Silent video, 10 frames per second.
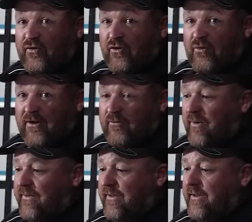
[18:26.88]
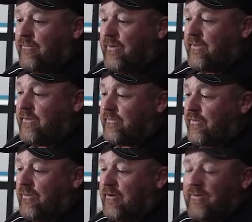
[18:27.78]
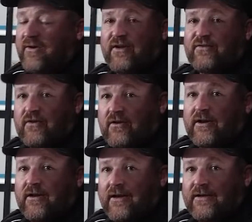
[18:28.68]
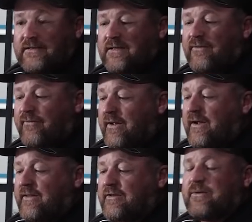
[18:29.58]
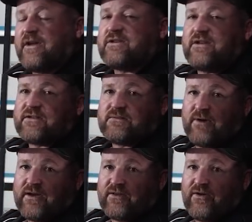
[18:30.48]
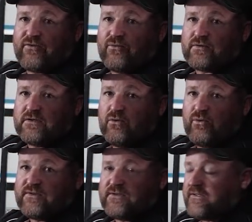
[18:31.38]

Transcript: 200 one there, where the 200 one does the click-clacky stuff. This one actually doesn't make those sorts of noises.